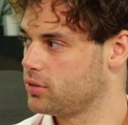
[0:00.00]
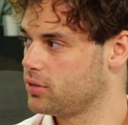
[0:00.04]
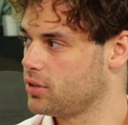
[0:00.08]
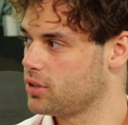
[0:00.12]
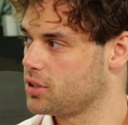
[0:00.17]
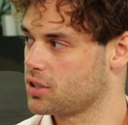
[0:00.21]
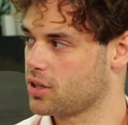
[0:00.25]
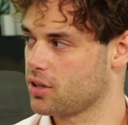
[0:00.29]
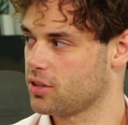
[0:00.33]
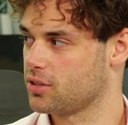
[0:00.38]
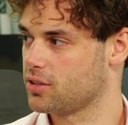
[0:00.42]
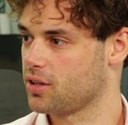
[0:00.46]

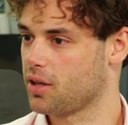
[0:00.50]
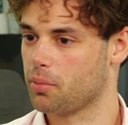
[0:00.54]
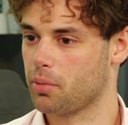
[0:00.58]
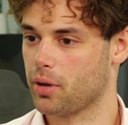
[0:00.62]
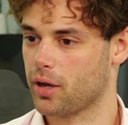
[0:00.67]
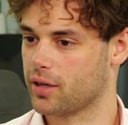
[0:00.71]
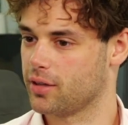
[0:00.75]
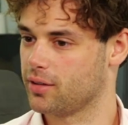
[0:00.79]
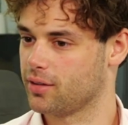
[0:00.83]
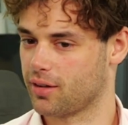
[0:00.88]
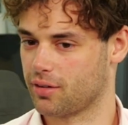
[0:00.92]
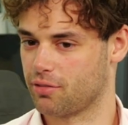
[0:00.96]
discussing that
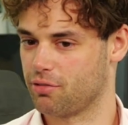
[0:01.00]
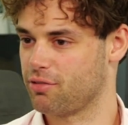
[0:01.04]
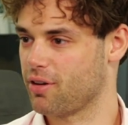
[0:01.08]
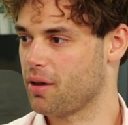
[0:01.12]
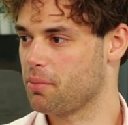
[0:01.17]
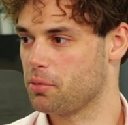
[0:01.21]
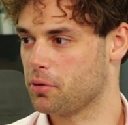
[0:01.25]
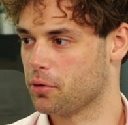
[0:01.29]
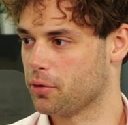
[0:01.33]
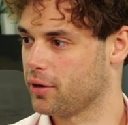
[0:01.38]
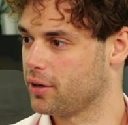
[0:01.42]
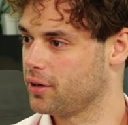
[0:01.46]
back in like
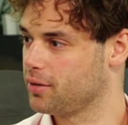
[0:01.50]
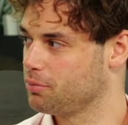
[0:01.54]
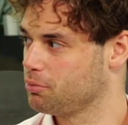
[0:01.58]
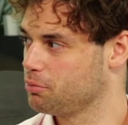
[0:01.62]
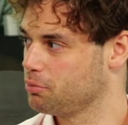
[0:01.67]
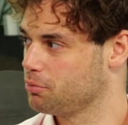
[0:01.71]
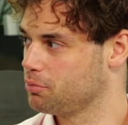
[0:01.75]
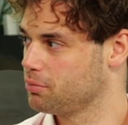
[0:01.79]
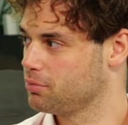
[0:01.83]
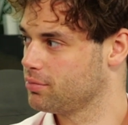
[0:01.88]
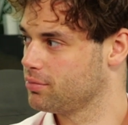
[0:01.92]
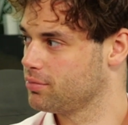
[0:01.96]
February,
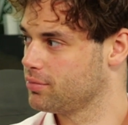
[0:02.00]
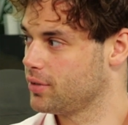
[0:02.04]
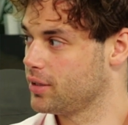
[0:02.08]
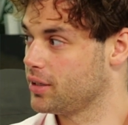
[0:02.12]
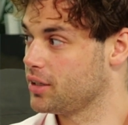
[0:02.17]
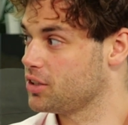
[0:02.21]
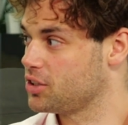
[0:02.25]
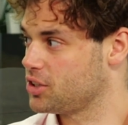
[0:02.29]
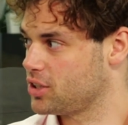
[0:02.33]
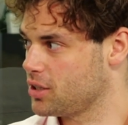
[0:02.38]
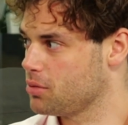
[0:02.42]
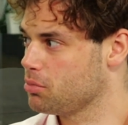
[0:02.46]
and
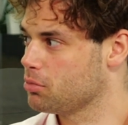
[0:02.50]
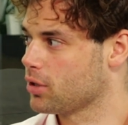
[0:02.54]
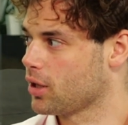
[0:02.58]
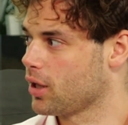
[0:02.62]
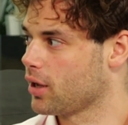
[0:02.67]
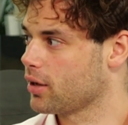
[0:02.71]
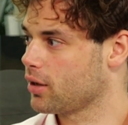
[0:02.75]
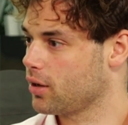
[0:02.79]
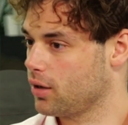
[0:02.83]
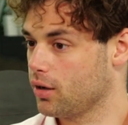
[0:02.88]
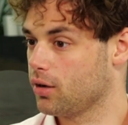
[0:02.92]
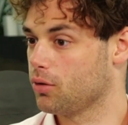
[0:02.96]
it seemed
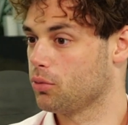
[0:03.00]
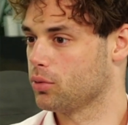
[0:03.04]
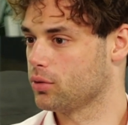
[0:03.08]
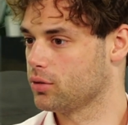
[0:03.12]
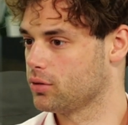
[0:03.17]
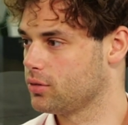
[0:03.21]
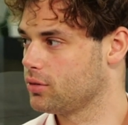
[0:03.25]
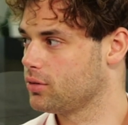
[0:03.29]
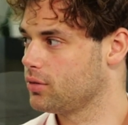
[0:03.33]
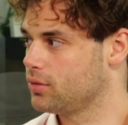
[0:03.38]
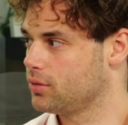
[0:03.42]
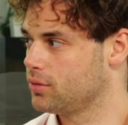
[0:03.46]
like, oh well,
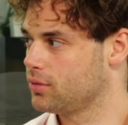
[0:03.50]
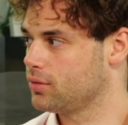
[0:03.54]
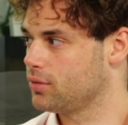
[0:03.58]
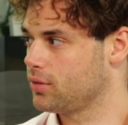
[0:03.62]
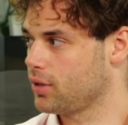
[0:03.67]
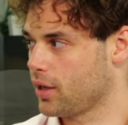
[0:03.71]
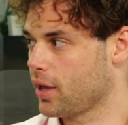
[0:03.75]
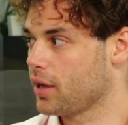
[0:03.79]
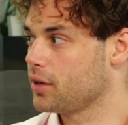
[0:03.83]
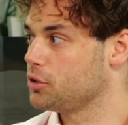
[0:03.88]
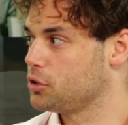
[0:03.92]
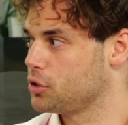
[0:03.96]
the
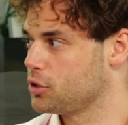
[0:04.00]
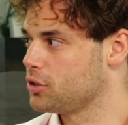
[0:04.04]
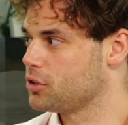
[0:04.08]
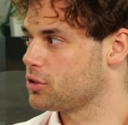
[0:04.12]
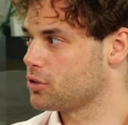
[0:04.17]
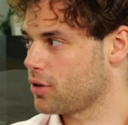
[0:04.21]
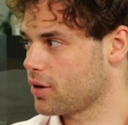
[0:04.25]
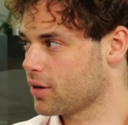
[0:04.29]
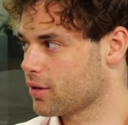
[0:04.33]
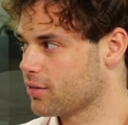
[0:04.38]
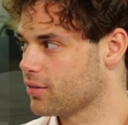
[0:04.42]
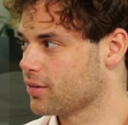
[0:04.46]
yen should
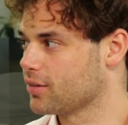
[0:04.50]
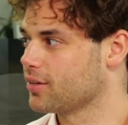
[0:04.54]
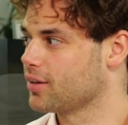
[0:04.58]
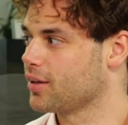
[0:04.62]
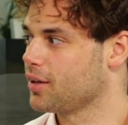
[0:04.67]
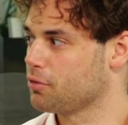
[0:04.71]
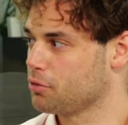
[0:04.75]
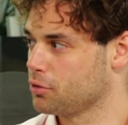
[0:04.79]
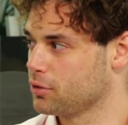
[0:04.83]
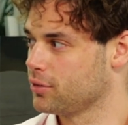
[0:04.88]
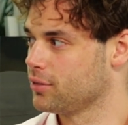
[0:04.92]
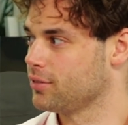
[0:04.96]
strengthen
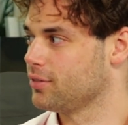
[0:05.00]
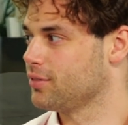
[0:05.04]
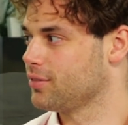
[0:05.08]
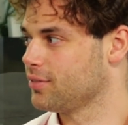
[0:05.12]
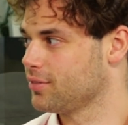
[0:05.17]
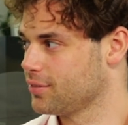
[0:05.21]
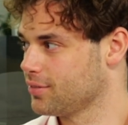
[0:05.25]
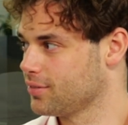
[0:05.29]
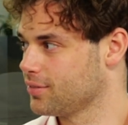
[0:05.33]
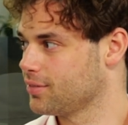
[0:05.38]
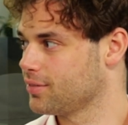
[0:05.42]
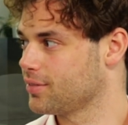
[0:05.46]

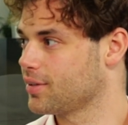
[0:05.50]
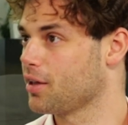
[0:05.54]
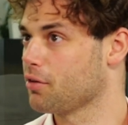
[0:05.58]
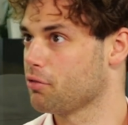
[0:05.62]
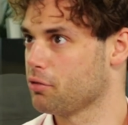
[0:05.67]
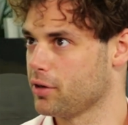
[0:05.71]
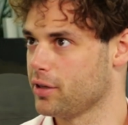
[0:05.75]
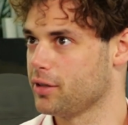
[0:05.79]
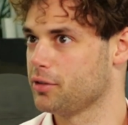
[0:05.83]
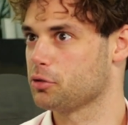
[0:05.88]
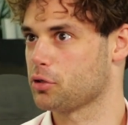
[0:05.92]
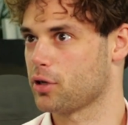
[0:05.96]

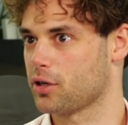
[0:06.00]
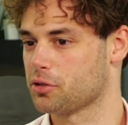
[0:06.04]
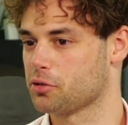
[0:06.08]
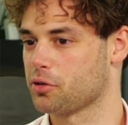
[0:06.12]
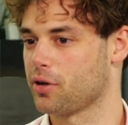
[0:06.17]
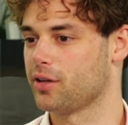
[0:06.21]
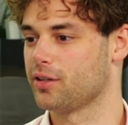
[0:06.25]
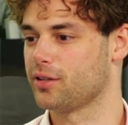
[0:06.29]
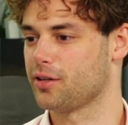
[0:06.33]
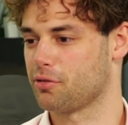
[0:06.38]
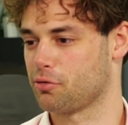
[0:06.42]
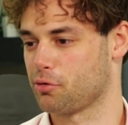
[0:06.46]
given interest
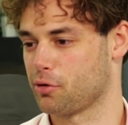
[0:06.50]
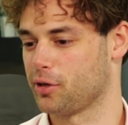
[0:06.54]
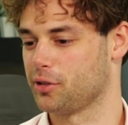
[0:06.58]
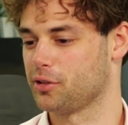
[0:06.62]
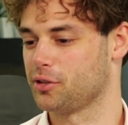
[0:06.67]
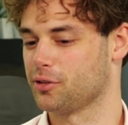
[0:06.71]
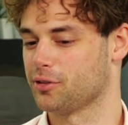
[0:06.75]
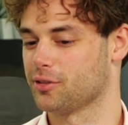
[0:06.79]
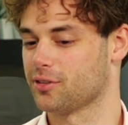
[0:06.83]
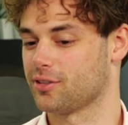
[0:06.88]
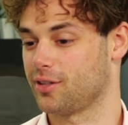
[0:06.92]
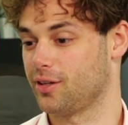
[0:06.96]
rate
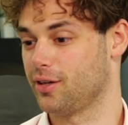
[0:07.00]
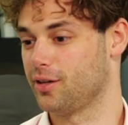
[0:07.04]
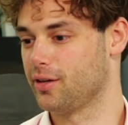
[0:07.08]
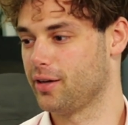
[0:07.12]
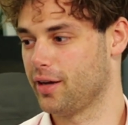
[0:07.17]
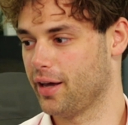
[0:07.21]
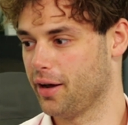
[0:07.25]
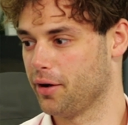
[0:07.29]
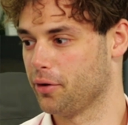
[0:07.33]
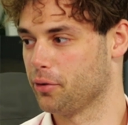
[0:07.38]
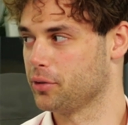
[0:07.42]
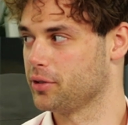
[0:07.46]
differentials, and
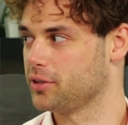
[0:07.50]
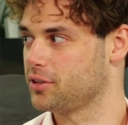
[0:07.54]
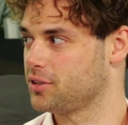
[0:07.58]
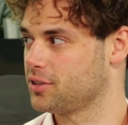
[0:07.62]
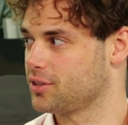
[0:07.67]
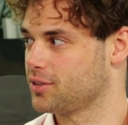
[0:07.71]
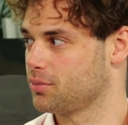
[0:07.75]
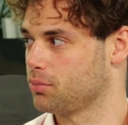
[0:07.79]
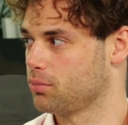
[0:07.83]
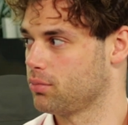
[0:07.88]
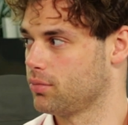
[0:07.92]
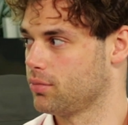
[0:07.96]
now
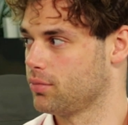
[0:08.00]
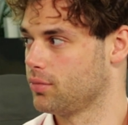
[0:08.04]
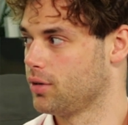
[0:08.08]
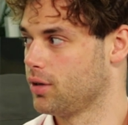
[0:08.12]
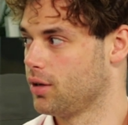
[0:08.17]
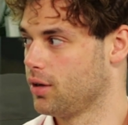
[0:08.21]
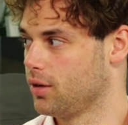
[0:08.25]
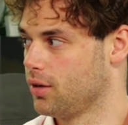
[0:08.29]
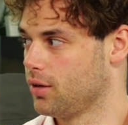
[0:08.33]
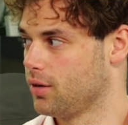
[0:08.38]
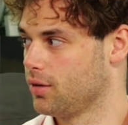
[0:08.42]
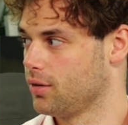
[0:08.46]
it's
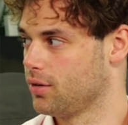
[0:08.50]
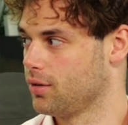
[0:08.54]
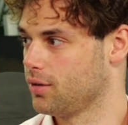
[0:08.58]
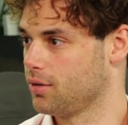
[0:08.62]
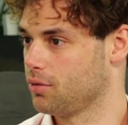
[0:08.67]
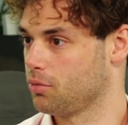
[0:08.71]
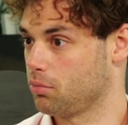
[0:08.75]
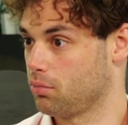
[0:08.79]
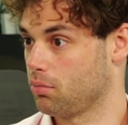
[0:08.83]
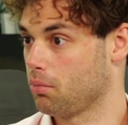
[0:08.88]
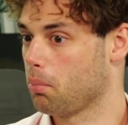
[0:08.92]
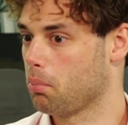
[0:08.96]

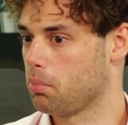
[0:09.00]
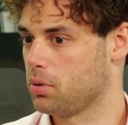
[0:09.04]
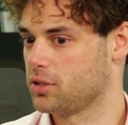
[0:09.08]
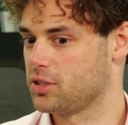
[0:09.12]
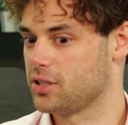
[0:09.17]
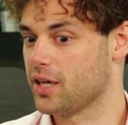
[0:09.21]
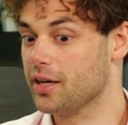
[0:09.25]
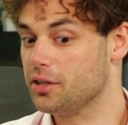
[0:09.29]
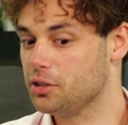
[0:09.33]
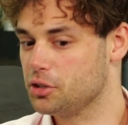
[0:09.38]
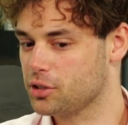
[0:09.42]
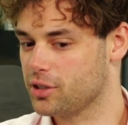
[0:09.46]

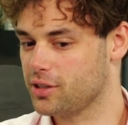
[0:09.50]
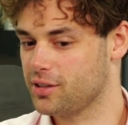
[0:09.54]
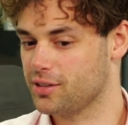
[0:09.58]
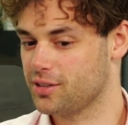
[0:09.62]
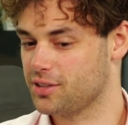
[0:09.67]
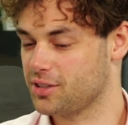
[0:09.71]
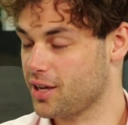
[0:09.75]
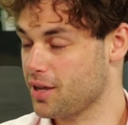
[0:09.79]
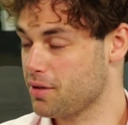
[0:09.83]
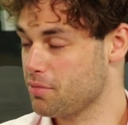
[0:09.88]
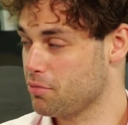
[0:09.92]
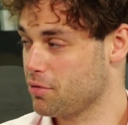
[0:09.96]
potentially the
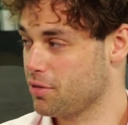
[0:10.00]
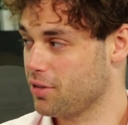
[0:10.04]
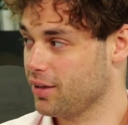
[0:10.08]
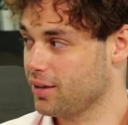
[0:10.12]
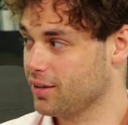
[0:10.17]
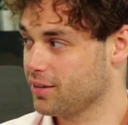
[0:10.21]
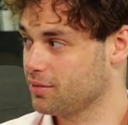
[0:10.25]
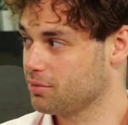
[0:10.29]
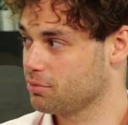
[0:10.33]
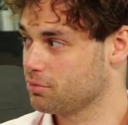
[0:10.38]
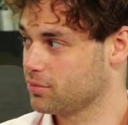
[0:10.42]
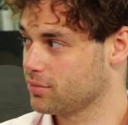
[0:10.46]
same
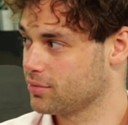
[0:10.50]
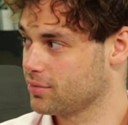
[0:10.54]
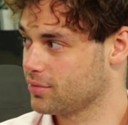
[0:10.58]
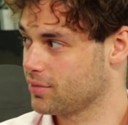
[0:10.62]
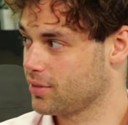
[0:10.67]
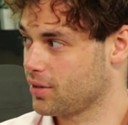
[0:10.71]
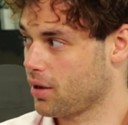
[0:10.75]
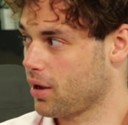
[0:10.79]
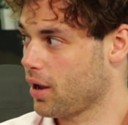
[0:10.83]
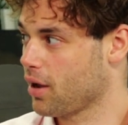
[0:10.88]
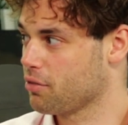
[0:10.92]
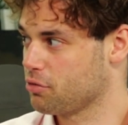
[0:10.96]
thing
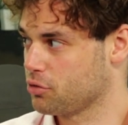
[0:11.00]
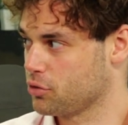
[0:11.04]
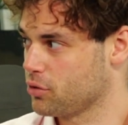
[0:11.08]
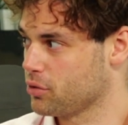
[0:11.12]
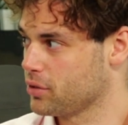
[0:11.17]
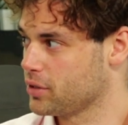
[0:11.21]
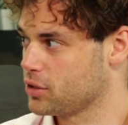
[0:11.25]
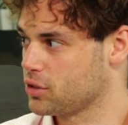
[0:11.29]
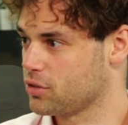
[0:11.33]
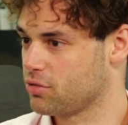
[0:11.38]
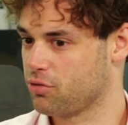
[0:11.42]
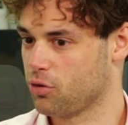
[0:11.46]
after
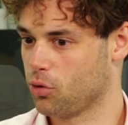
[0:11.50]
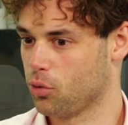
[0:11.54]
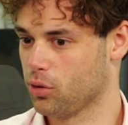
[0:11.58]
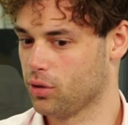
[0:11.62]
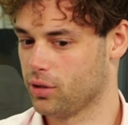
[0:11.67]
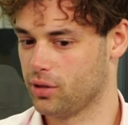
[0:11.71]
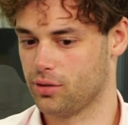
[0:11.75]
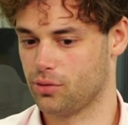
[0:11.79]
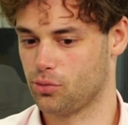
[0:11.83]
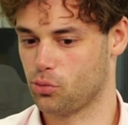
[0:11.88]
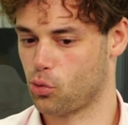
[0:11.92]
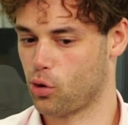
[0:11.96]
it's
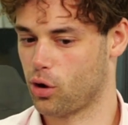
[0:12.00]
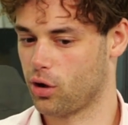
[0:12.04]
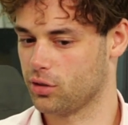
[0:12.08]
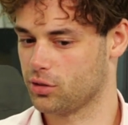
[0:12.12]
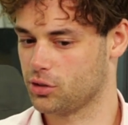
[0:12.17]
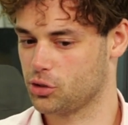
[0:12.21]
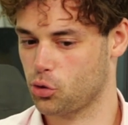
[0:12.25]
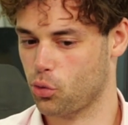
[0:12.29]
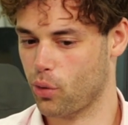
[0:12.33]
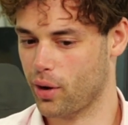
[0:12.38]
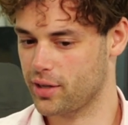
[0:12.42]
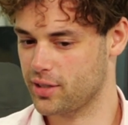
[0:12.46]
fallen
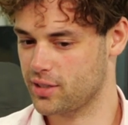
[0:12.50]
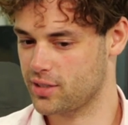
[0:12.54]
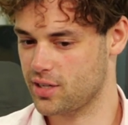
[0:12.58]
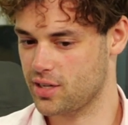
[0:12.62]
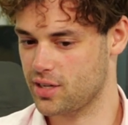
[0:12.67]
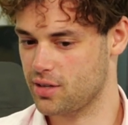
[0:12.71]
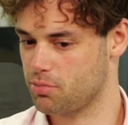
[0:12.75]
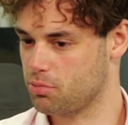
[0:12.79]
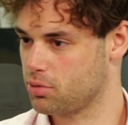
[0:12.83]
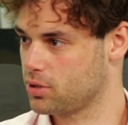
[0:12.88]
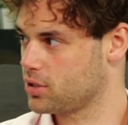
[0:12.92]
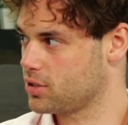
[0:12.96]

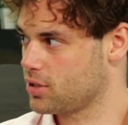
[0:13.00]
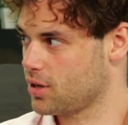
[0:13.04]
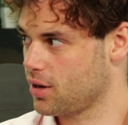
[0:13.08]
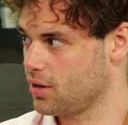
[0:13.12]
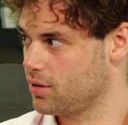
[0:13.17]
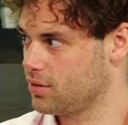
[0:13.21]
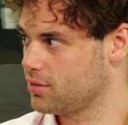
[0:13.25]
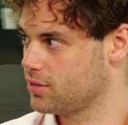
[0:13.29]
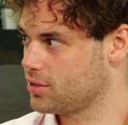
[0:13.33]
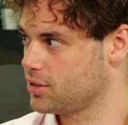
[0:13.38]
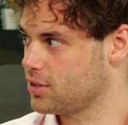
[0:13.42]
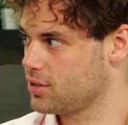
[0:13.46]

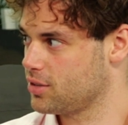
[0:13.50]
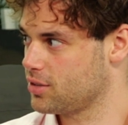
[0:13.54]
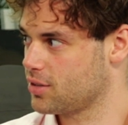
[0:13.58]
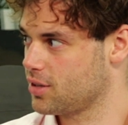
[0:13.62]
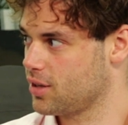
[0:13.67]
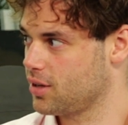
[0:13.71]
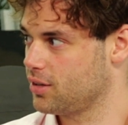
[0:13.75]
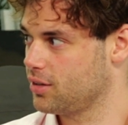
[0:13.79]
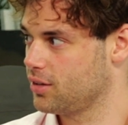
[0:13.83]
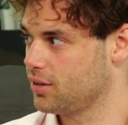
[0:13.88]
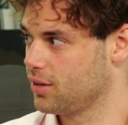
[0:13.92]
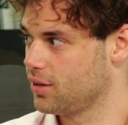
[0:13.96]
20% since
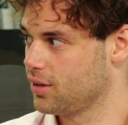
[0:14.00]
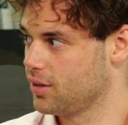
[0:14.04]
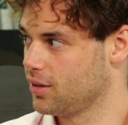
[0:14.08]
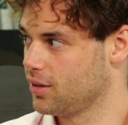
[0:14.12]
then.